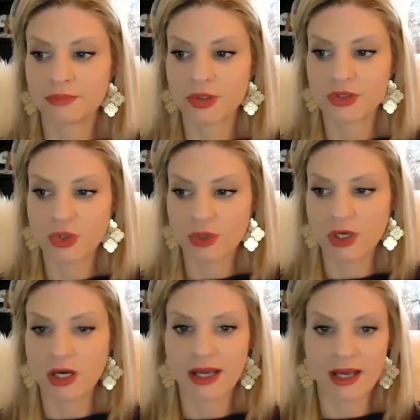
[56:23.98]

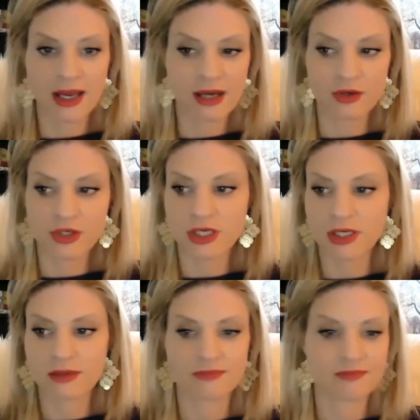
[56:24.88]
persona,
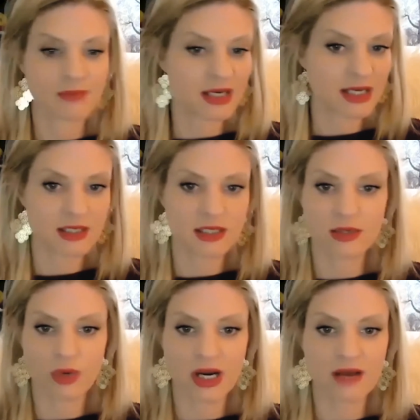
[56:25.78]
energy,
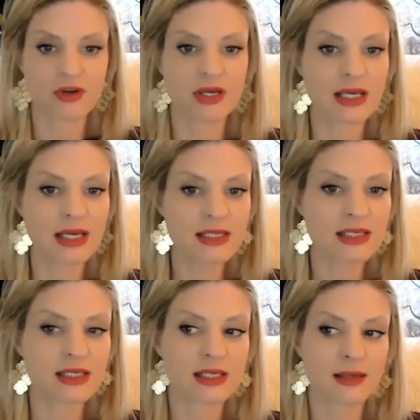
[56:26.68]
identity, whatever,
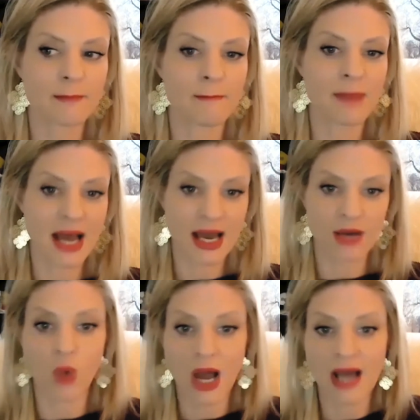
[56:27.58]
isn't
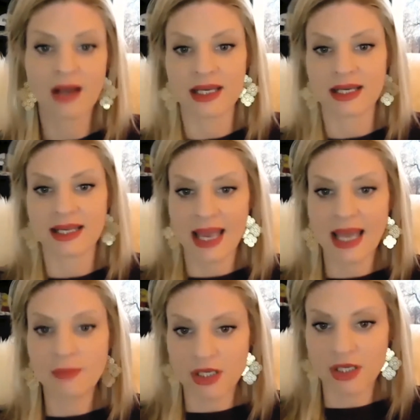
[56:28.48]
bad, while it
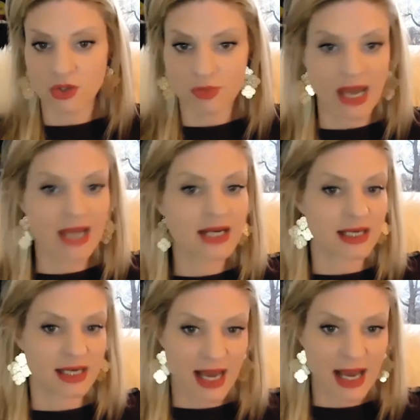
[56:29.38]
can be used bad,
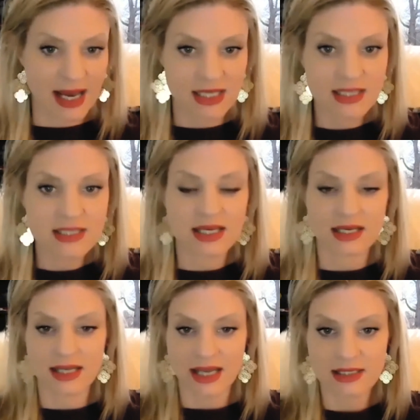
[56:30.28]
and it has.
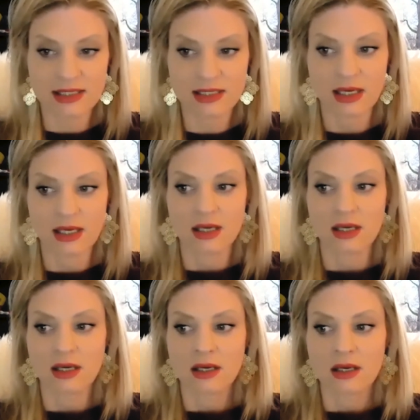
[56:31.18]
And yes,
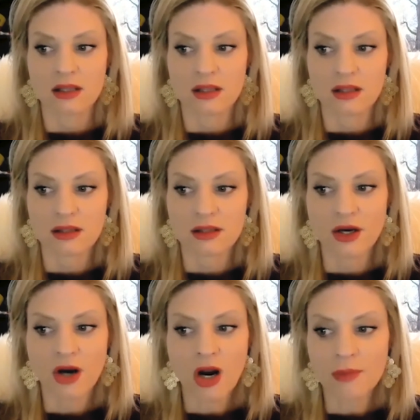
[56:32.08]

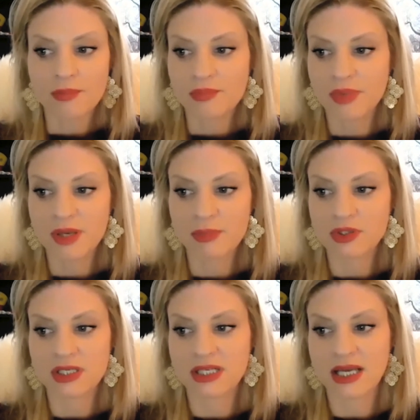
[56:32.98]
there are people
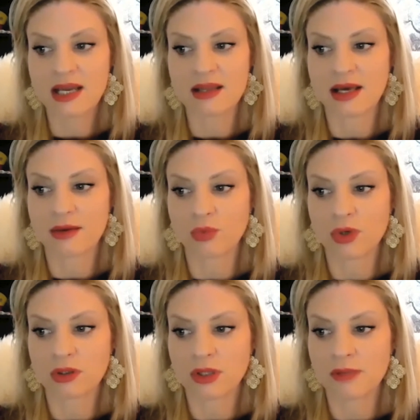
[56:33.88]
today that
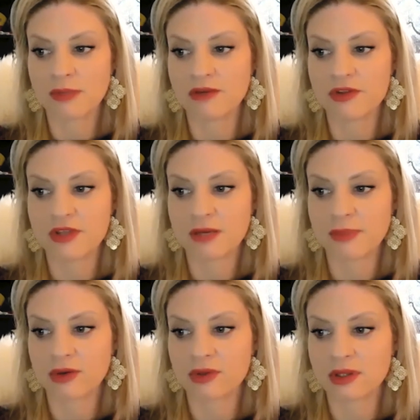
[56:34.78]
will, I mean, if you think
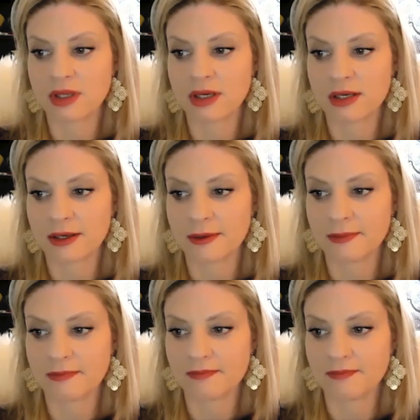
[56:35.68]
about
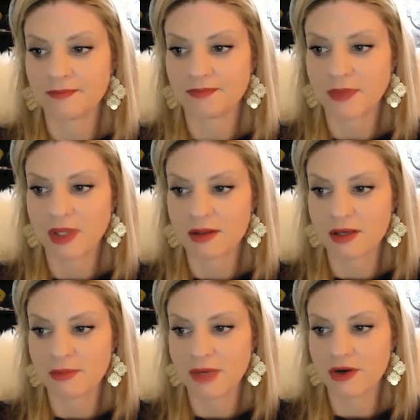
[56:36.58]
the
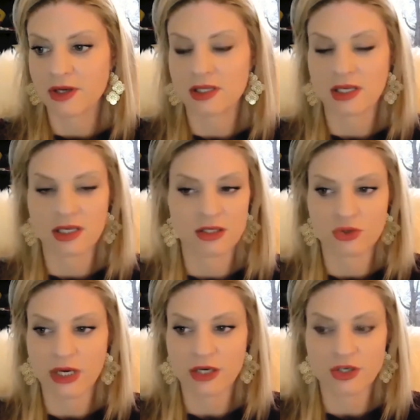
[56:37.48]
American
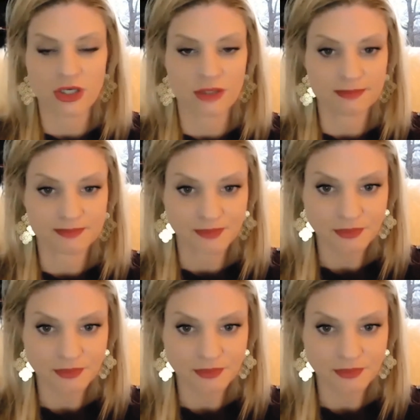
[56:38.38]
insurrection,